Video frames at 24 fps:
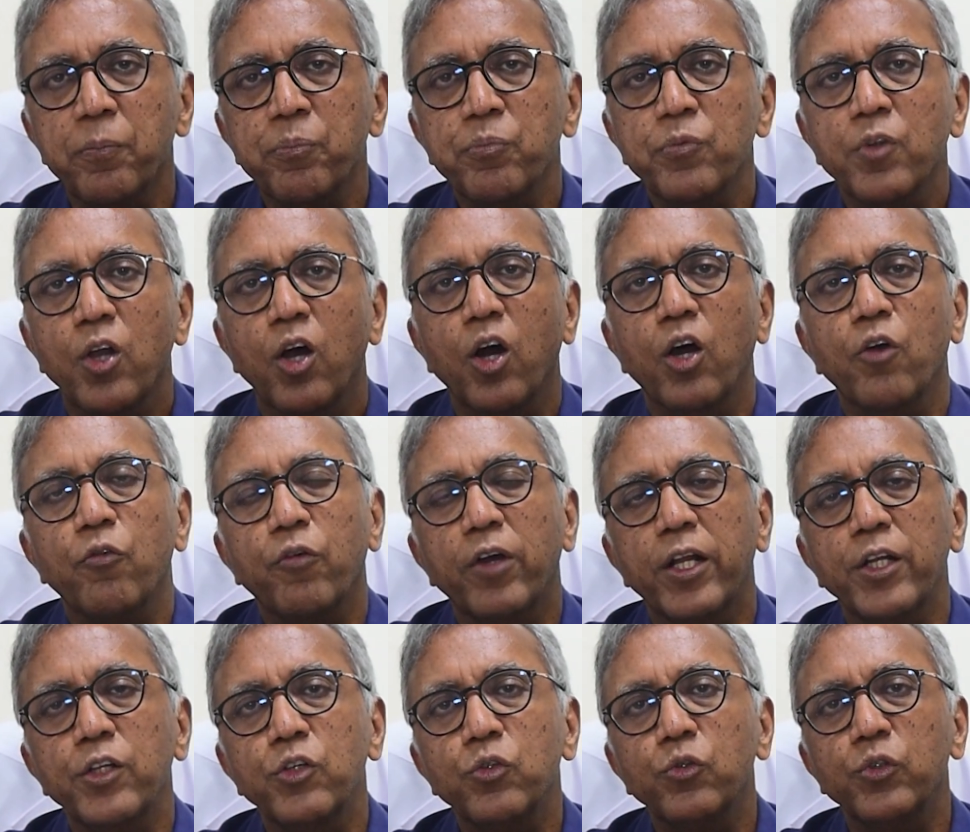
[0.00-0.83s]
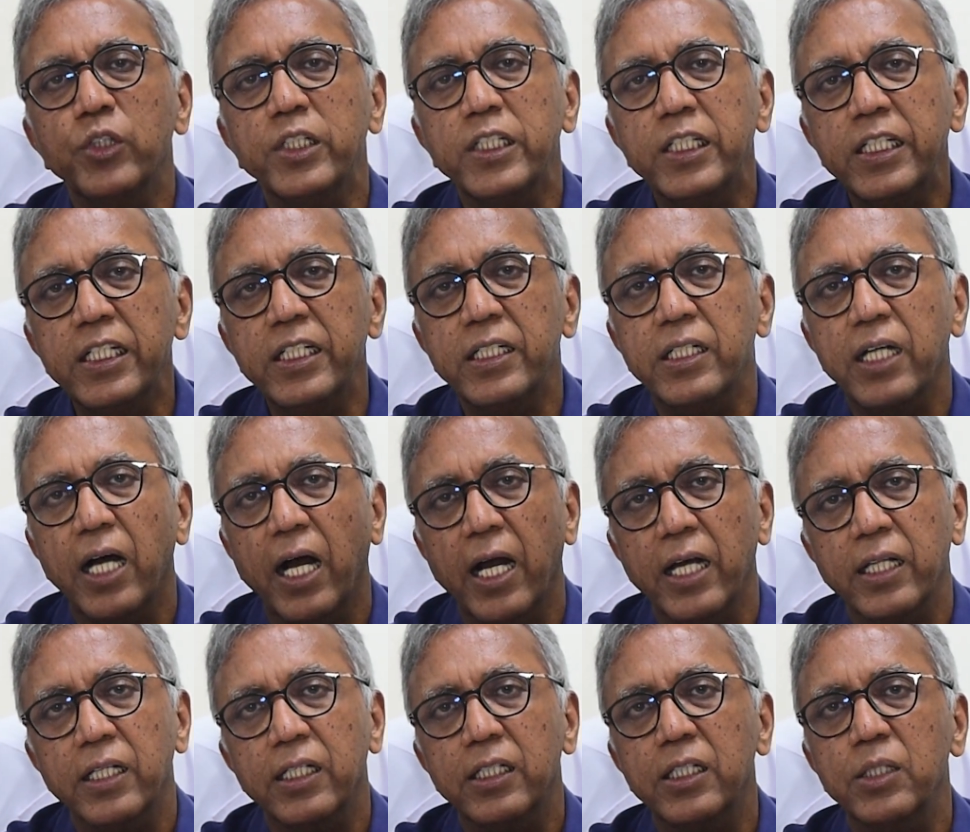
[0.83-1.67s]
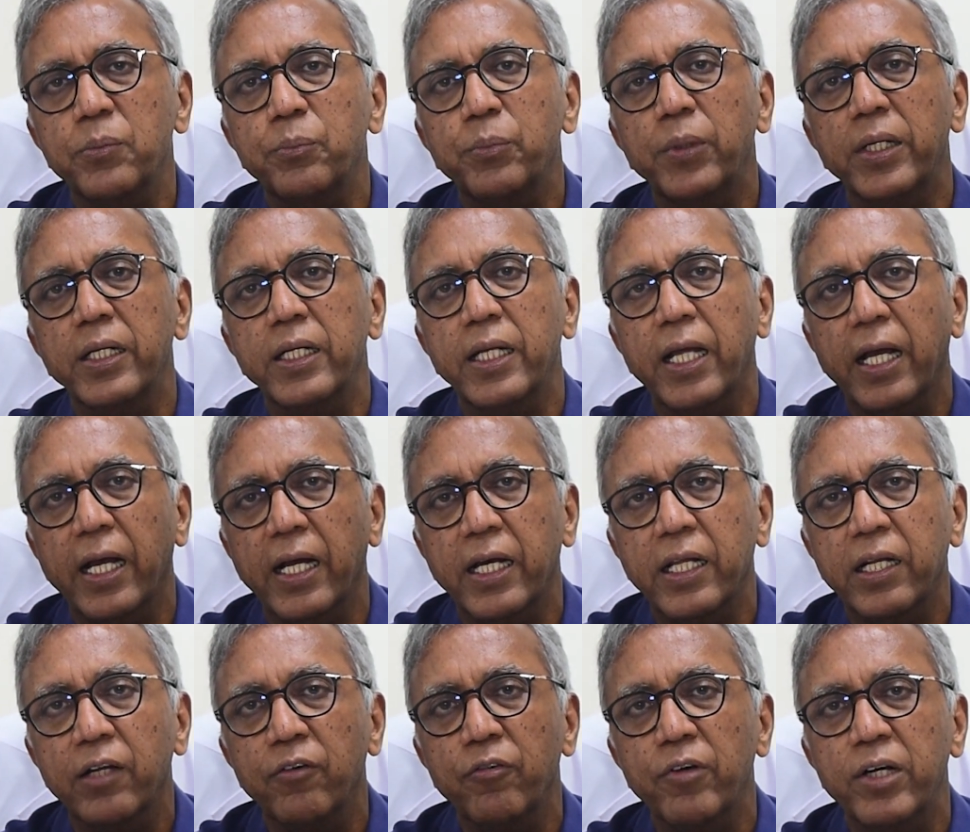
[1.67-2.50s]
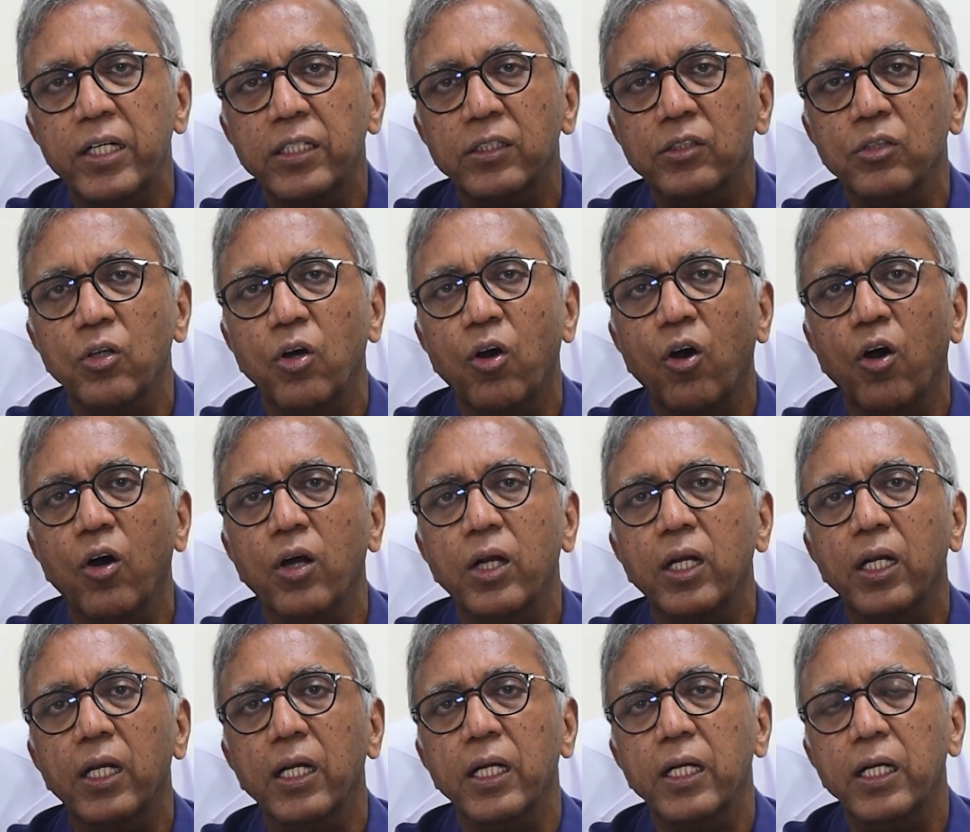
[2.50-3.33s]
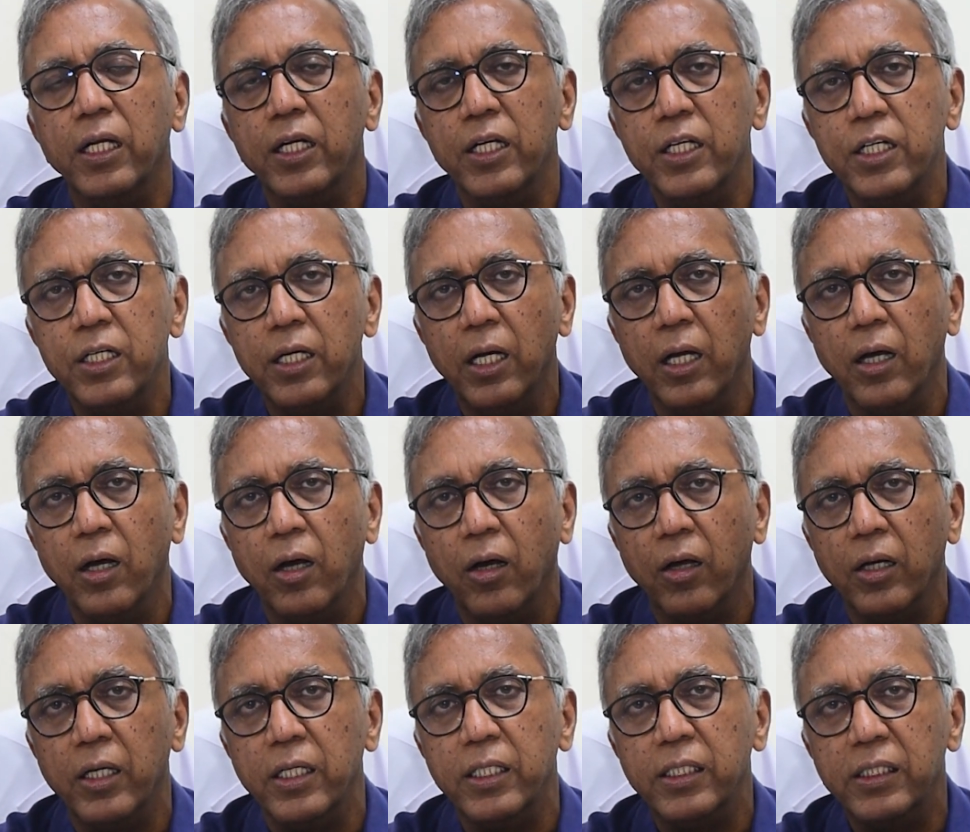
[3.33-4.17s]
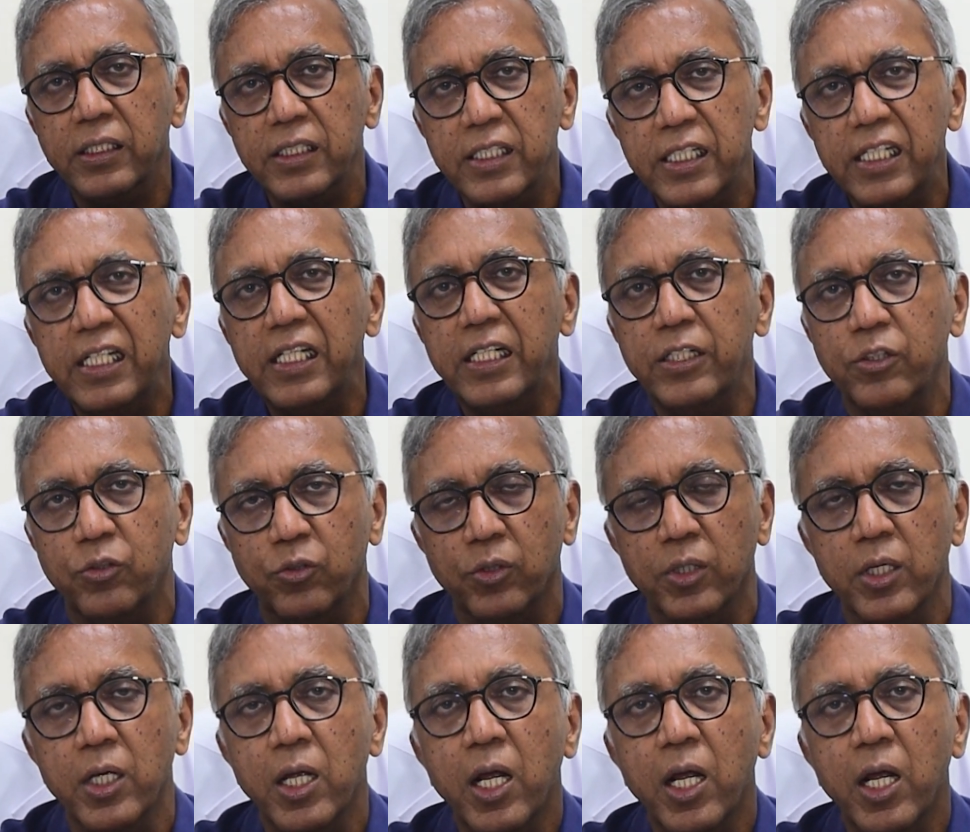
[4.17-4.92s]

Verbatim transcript: Or when you eat, either the pain aggravates or it is relieved.